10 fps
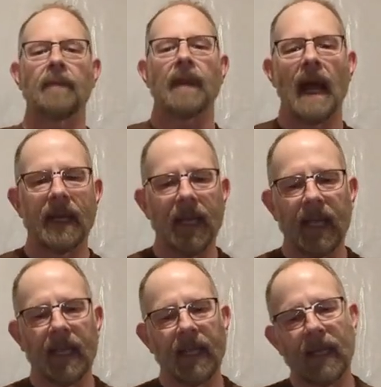I've got
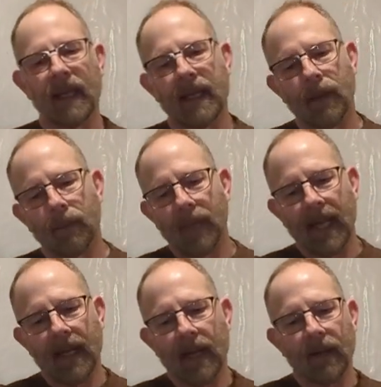a,
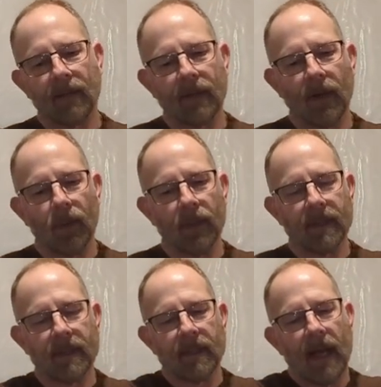man, I don't even know
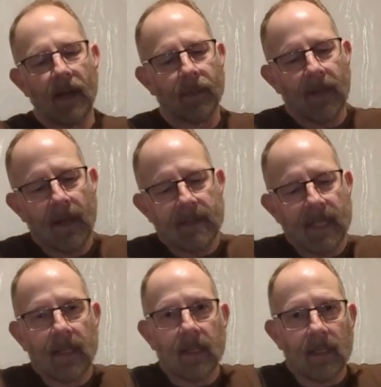how to pronounce
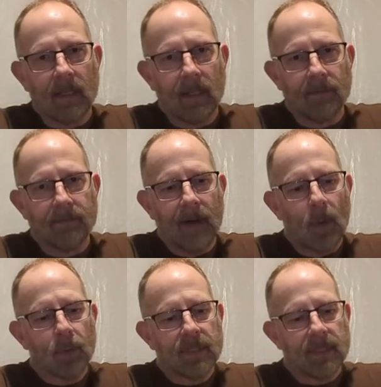that.
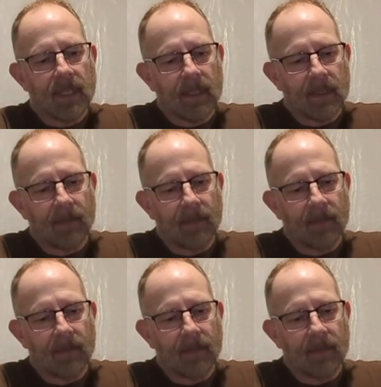Lavoce